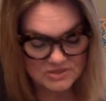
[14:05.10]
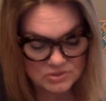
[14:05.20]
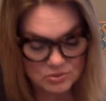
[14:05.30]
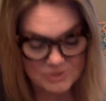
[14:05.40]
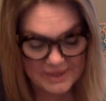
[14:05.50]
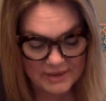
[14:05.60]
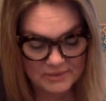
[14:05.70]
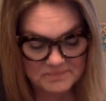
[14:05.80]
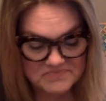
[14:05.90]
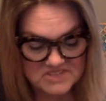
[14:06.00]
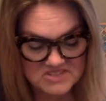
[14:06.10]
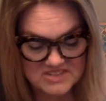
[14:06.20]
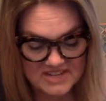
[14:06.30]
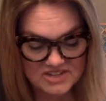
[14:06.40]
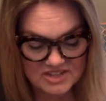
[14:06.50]
school now. This is
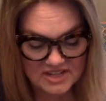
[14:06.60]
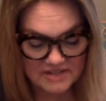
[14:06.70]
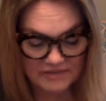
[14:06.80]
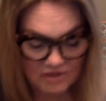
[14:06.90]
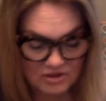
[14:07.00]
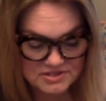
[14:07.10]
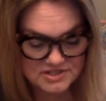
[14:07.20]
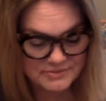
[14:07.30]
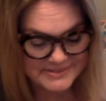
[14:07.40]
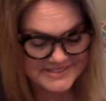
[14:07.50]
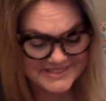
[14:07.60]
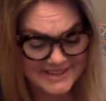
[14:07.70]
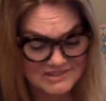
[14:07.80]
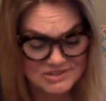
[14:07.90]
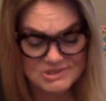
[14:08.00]
actually kind of hard since we sit
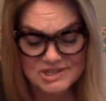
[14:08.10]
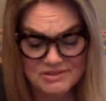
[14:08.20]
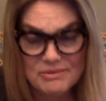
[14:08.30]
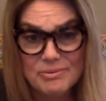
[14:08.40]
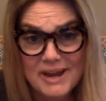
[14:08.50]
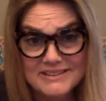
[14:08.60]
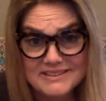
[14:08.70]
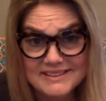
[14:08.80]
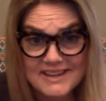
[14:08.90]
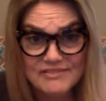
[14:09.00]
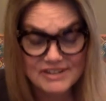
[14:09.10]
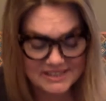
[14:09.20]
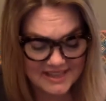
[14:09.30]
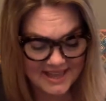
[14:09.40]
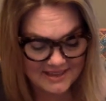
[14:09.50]
next to each other in practically every
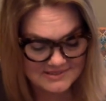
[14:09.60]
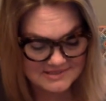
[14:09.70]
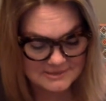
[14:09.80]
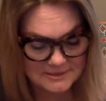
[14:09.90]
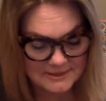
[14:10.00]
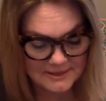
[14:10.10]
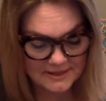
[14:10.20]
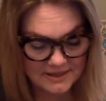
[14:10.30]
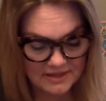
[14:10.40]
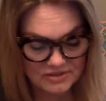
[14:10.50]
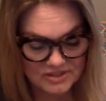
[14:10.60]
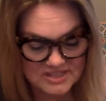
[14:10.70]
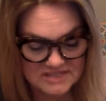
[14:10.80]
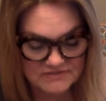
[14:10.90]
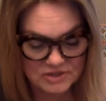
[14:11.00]
class. Other
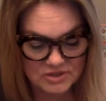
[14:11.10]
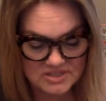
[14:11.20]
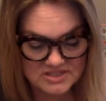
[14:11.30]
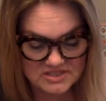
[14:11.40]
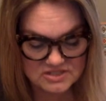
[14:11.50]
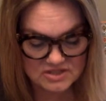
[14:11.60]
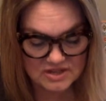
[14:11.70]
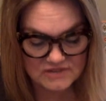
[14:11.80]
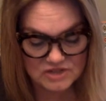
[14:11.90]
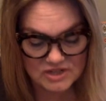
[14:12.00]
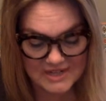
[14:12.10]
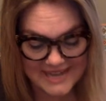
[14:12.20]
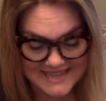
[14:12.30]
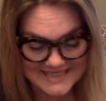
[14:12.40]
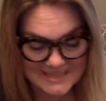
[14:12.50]
kids have noticed and have started
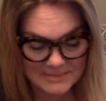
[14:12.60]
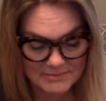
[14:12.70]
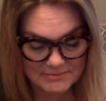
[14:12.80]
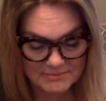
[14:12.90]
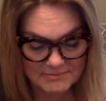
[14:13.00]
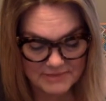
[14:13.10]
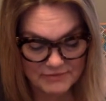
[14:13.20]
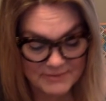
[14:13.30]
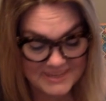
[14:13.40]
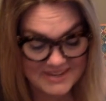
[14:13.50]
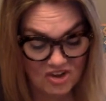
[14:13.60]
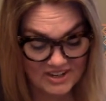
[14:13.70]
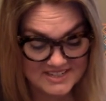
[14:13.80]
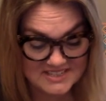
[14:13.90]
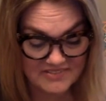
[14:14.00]
asking if me and
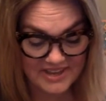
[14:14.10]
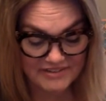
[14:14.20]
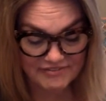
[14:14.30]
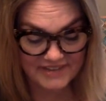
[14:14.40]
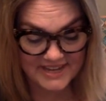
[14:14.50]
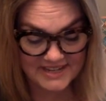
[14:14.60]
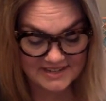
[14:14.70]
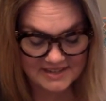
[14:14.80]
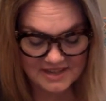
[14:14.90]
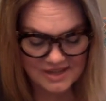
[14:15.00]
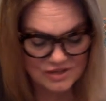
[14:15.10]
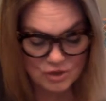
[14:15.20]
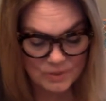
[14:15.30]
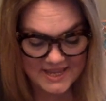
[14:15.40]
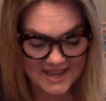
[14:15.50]
August have had a fight.
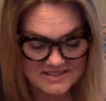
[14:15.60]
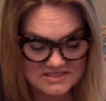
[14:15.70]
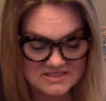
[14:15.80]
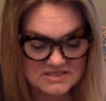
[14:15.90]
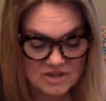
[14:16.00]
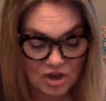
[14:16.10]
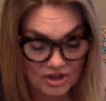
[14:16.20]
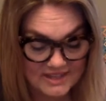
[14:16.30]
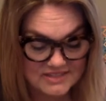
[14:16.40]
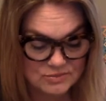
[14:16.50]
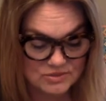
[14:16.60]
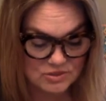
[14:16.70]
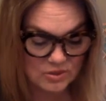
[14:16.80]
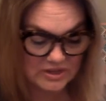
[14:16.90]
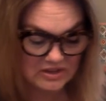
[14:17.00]
Nobody asks August what's
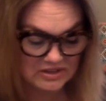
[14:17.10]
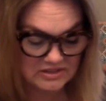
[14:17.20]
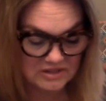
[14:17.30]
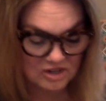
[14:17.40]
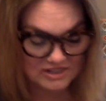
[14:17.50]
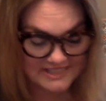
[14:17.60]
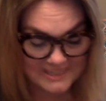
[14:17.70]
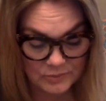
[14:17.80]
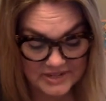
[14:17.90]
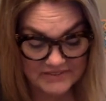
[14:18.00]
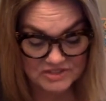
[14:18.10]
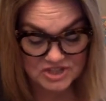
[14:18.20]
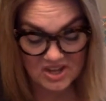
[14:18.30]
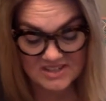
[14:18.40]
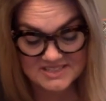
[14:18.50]
going on. Hardly anyone ever
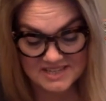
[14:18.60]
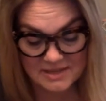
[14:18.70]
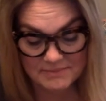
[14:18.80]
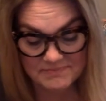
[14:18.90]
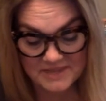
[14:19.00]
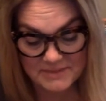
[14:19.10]
talks to him.